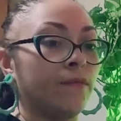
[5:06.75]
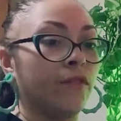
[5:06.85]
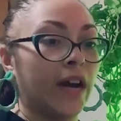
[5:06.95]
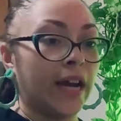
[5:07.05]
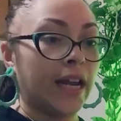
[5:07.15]

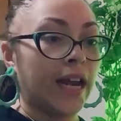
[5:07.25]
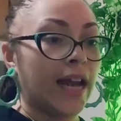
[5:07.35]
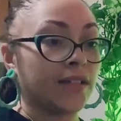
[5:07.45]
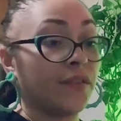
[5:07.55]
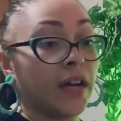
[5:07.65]
It
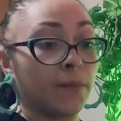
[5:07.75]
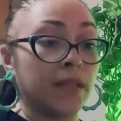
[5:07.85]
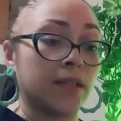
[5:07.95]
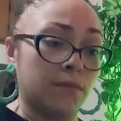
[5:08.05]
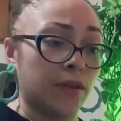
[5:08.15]
has
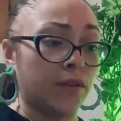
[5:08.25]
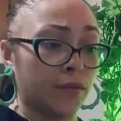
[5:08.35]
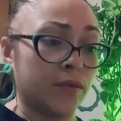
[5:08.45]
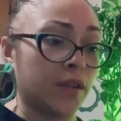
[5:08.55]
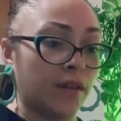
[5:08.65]
vitamins and
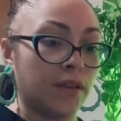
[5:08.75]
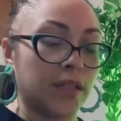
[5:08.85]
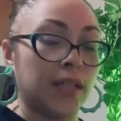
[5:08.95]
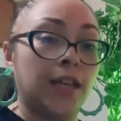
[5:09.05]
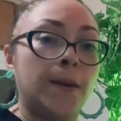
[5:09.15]
minerals,
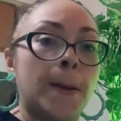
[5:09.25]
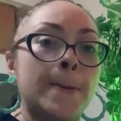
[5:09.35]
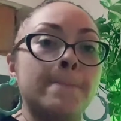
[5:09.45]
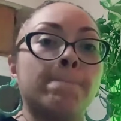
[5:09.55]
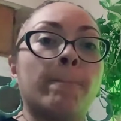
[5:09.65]
obviously.
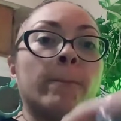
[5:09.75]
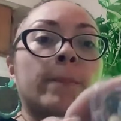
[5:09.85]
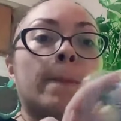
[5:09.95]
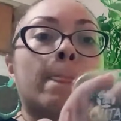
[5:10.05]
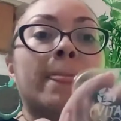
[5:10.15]

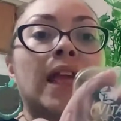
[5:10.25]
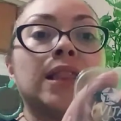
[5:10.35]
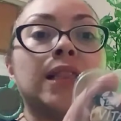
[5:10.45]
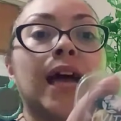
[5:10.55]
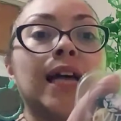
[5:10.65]

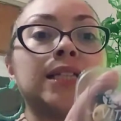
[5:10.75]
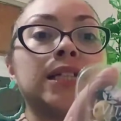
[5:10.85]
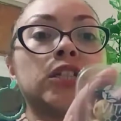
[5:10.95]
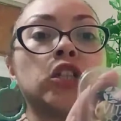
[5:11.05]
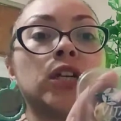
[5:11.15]
That's
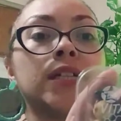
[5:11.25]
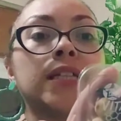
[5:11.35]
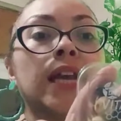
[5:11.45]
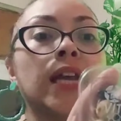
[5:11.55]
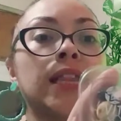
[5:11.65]

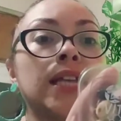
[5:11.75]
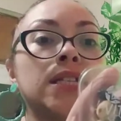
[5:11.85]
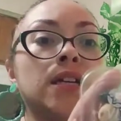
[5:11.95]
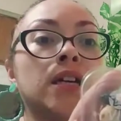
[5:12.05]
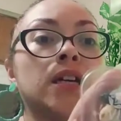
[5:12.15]
interesting.
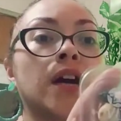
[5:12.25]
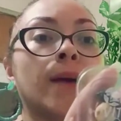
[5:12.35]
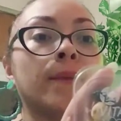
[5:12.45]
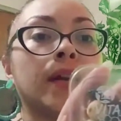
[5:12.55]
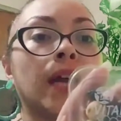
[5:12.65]
That's a good
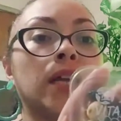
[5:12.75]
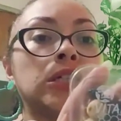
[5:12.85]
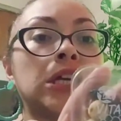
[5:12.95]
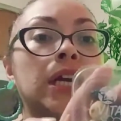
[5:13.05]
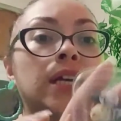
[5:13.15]

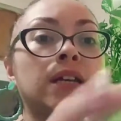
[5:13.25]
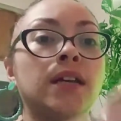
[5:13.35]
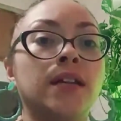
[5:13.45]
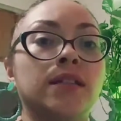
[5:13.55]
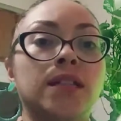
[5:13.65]
combination.
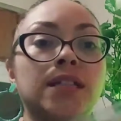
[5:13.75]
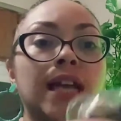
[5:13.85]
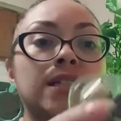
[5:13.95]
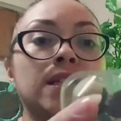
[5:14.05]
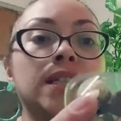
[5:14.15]
This
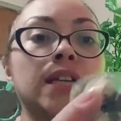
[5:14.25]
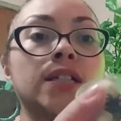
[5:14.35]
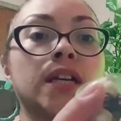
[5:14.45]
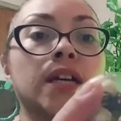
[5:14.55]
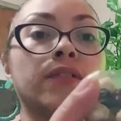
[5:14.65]
has to
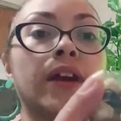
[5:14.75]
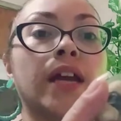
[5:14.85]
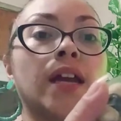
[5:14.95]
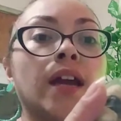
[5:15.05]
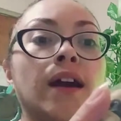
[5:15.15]
taste good
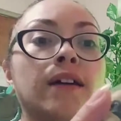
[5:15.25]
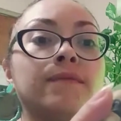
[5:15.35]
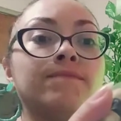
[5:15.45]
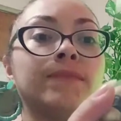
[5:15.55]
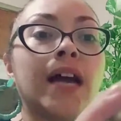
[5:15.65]
right
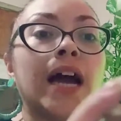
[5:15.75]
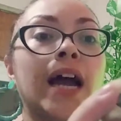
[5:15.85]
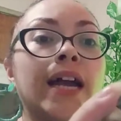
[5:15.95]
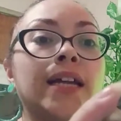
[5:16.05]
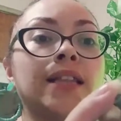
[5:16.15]
here.
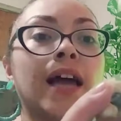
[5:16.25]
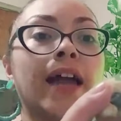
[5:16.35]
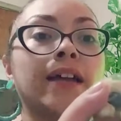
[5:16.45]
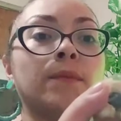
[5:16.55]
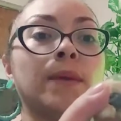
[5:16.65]
I
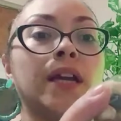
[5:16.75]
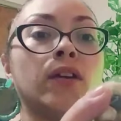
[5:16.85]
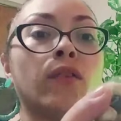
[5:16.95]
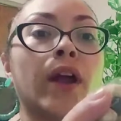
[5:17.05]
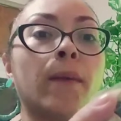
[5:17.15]
like me
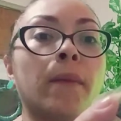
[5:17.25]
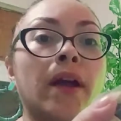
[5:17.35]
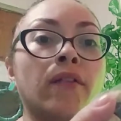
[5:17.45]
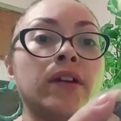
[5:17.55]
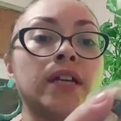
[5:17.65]

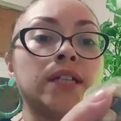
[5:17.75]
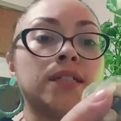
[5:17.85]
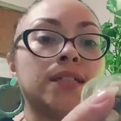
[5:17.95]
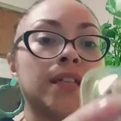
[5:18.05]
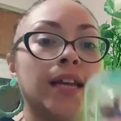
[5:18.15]

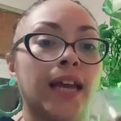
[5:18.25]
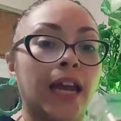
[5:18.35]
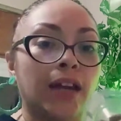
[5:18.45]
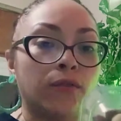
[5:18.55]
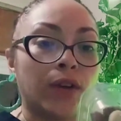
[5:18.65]
cranberries
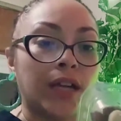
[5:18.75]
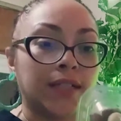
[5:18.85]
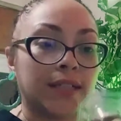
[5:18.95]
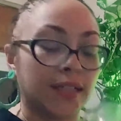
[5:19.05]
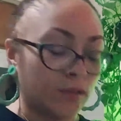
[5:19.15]
and
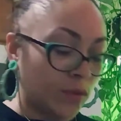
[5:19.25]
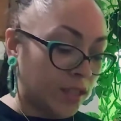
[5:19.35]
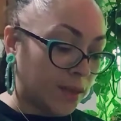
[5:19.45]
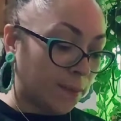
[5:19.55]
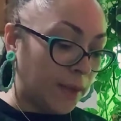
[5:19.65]
raisins
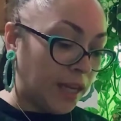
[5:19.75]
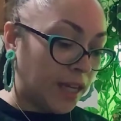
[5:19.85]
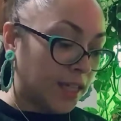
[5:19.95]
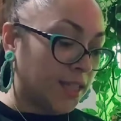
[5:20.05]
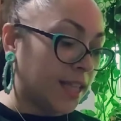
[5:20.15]
and
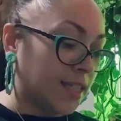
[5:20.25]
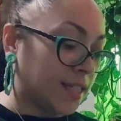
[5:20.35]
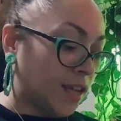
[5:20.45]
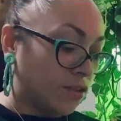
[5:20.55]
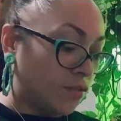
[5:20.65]
peanuts. That
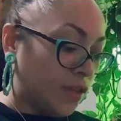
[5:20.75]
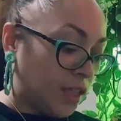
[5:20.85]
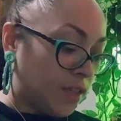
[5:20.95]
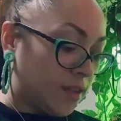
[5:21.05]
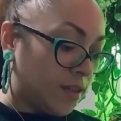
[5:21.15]
sounds
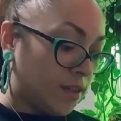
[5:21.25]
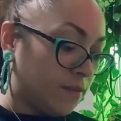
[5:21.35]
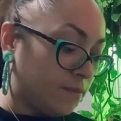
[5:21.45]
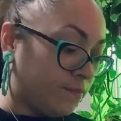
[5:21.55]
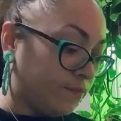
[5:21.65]
really
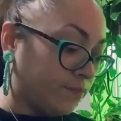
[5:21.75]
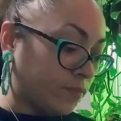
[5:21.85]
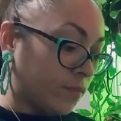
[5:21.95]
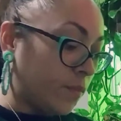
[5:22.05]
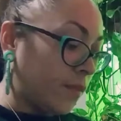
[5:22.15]

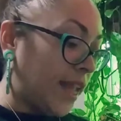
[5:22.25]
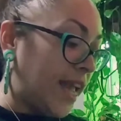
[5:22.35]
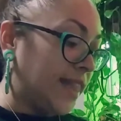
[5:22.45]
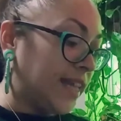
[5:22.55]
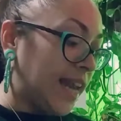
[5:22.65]

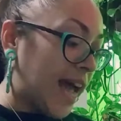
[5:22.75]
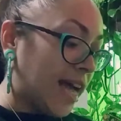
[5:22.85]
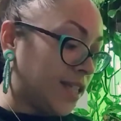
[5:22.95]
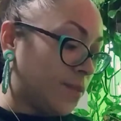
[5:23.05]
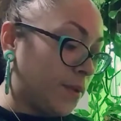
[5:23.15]
good. And the
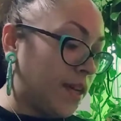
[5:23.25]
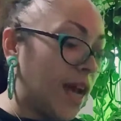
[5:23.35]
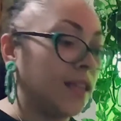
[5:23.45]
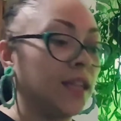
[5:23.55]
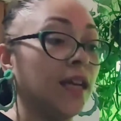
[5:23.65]
last but
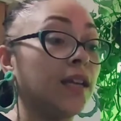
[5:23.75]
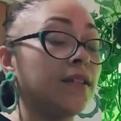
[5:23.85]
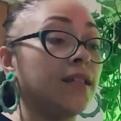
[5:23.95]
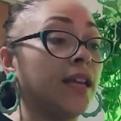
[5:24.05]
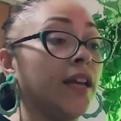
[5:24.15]
not
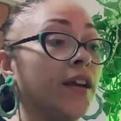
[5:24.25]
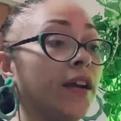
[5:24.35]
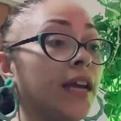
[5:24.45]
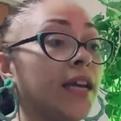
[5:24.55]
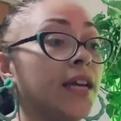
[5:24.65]
least
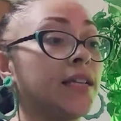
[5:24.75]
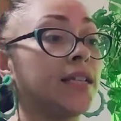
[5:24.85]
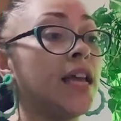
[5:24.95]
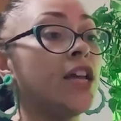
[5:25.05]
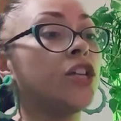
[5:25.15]
here
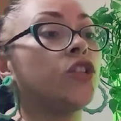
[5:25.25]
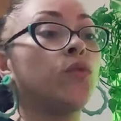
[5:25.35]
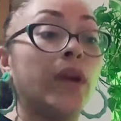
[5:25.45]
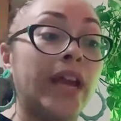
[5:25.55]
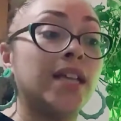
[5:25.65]
is
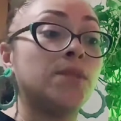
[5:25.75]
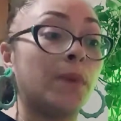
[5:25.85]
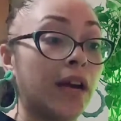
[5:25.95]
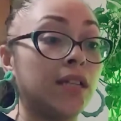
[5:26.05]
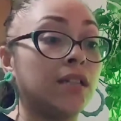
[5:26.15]
sweet and
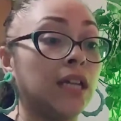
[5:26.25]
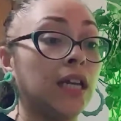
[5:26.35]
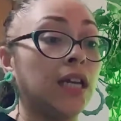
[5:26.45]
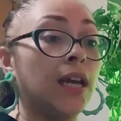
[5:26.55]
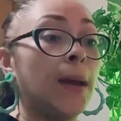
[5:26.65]

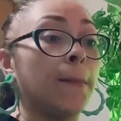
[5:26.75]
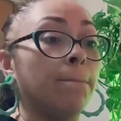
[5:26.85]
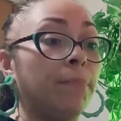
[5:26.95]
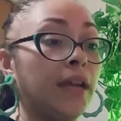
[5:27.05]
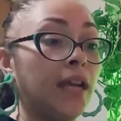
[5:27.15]
spicy
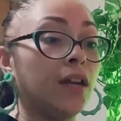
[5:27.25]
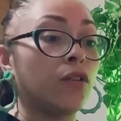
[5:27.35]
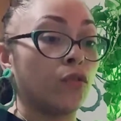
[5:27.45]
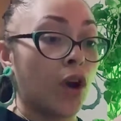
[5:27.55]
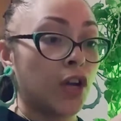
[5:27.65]
beet
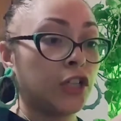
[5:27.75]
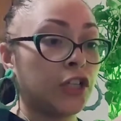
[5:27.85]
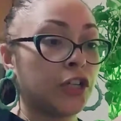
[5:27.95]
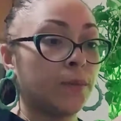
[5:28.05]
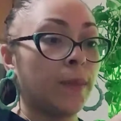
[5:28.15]

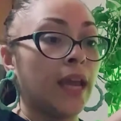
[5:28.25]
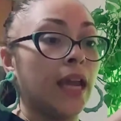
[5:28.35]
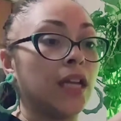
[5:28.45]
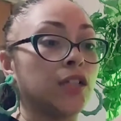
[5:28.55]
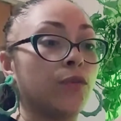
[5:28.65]
crunch.
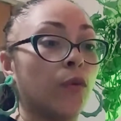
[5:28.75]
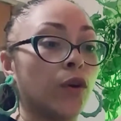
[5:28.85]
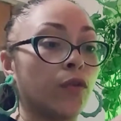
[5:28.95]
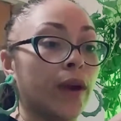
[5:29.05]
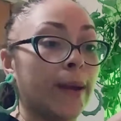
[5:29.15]
It is
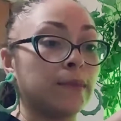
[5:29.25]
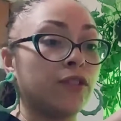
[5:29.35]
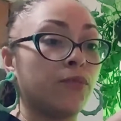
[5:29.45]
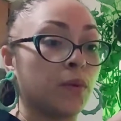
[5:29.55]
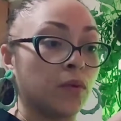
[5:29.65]
4 grams
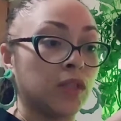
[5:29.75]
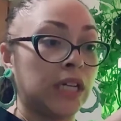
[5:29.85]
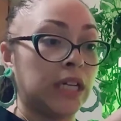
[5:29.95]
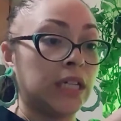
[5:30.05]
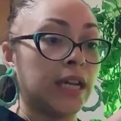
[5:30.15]
of
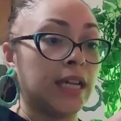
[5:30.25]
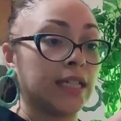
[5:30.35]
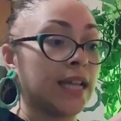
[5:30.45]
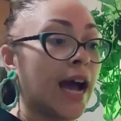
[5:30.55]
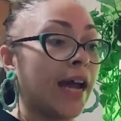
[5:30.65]
protein. It
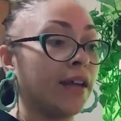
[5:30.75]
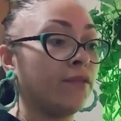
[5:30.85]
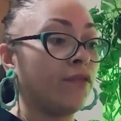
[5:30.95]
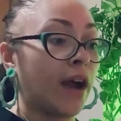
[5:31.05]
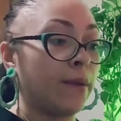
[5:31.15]
is high
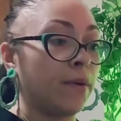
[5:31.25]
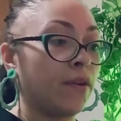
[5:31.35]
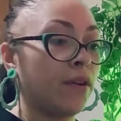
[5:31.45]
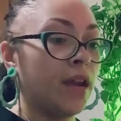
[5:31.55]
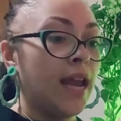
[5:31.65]
in
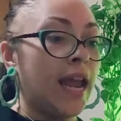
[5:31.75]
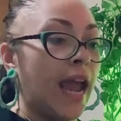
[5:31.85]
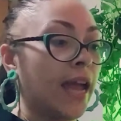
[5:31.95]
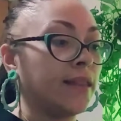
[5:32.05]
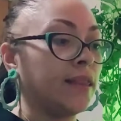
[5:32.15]
fiber.
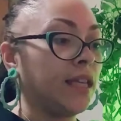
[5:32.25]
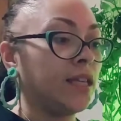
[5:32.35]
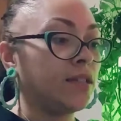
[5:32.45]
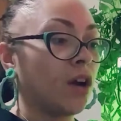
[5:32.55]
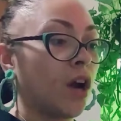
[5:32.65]
And
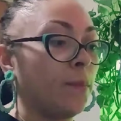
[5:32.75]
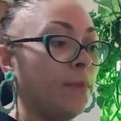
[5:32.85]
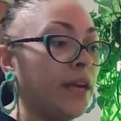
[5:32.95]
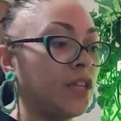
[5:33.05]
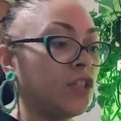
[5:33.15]
these are
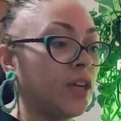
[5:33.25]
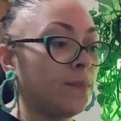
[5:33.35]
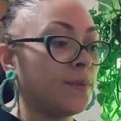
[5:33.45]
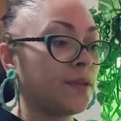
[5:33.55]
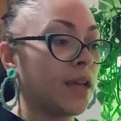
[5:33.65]
beet
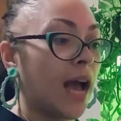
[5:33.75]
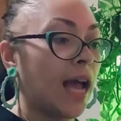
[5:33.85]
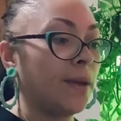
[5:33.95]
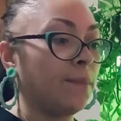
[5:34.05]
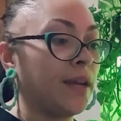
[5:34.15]
chips,
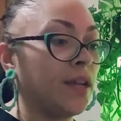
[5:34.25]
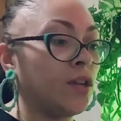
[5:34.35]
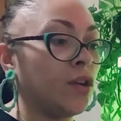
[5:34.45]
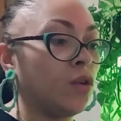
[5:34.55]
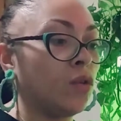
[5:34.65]

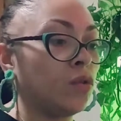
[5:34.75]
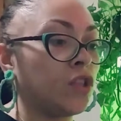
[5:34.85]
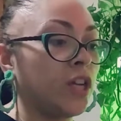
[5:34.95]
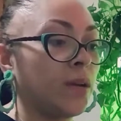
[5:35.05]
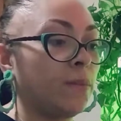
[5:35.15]
jalapeno,
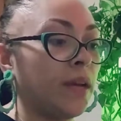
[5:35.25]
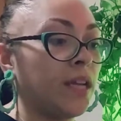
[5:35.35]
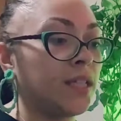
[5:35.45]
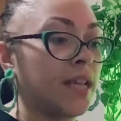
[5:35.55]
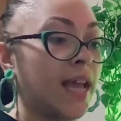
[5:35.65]

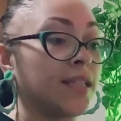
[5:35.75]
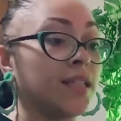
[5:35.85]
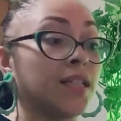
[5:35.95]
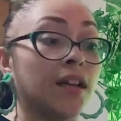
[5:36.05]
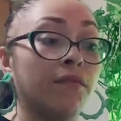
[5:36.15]
chickpeas,
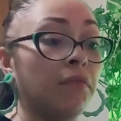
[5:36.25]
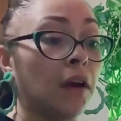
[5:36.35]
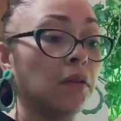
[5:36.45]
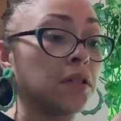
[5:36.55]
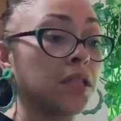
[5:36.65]
and
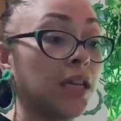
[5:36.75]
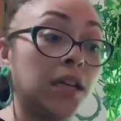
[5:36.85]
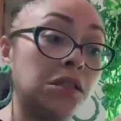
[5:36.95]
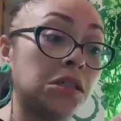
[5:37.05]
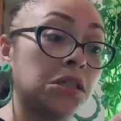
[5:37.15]
sunflower
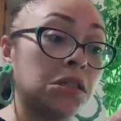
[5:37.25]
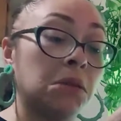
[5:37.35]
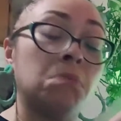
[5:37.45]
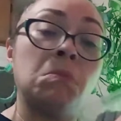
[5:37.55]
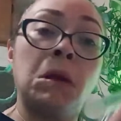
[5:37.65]
seeds.
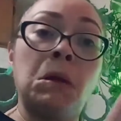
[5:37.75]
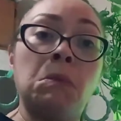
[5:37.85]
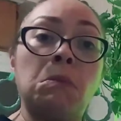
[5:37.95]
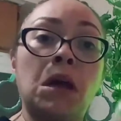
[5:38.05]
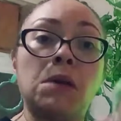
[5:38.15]

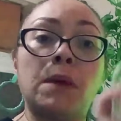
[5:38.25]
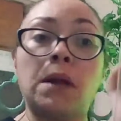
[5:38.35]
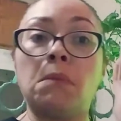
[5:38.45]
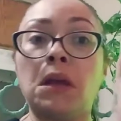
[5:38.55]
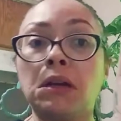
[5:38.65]
Not a
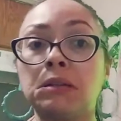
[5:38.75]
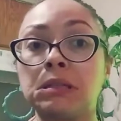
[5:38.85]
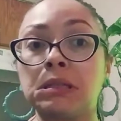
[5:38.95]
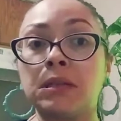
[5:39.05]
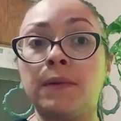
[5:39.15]
bad
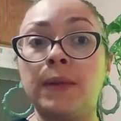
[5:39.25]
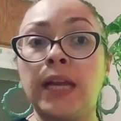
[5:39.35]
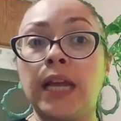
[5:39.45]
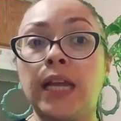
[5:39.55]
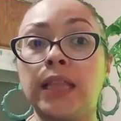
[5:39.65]
mix.
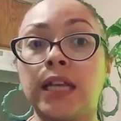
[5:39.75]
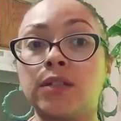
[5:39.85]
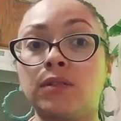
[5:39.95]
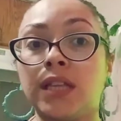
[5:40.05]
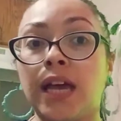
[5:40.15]
And
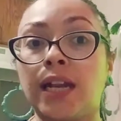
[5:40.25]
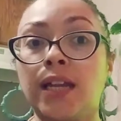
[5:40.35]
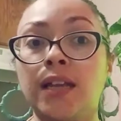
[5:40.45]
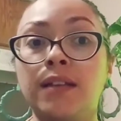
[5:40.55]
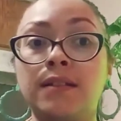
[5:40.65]
that's what that
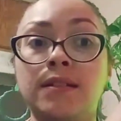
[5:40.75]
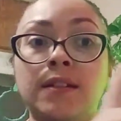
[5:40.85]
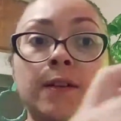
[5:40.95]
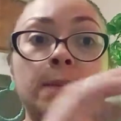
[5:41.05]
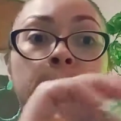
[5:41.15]
is.